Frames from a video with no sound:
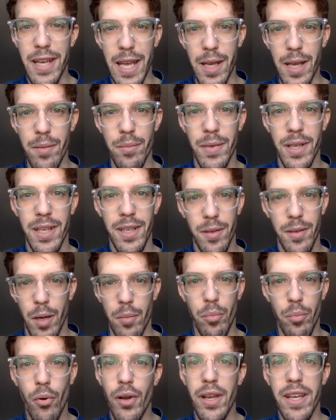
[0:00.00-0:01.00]
game,
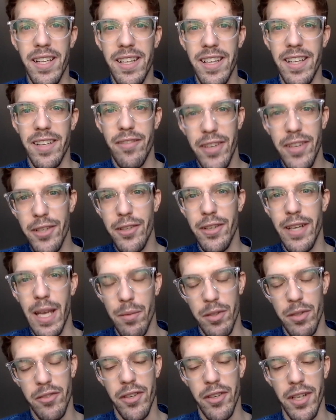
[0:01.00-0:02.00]
a point and click video
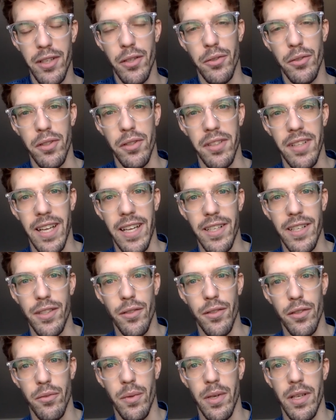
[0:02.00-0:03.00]
game is very close to
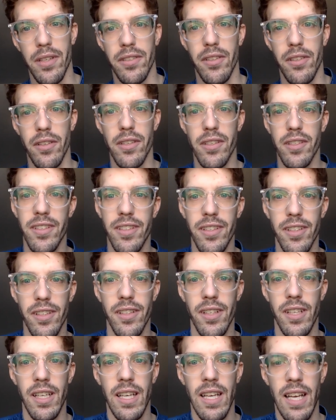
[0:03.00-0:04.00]
slideshow as well. So you're
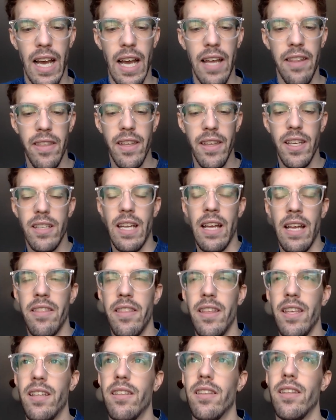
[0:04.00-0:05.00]
still, I think it, I
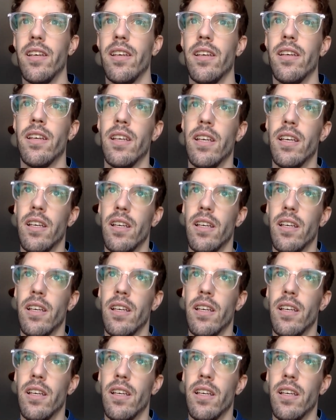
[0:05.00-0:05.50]
think the,